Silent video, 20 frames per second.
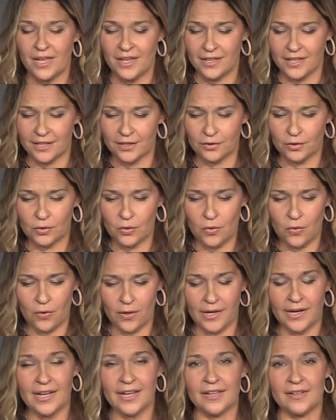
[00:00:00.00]
in
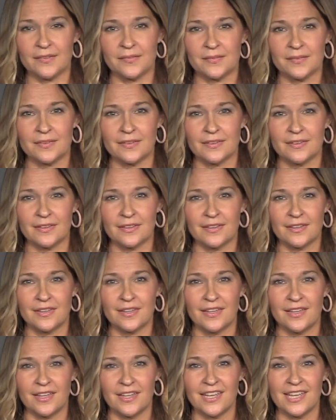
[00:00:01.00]
glory.
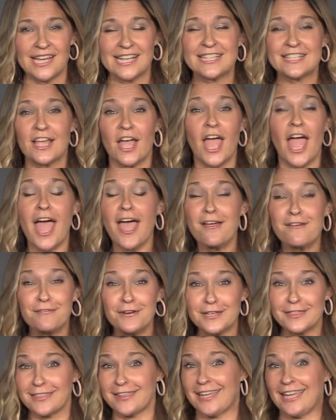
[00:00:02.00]
It's
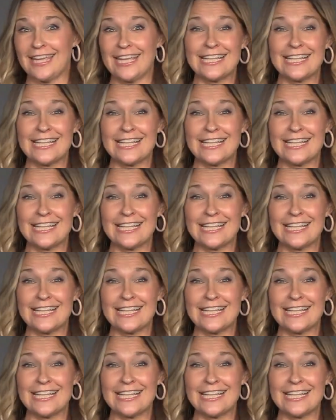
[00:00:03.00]
everything.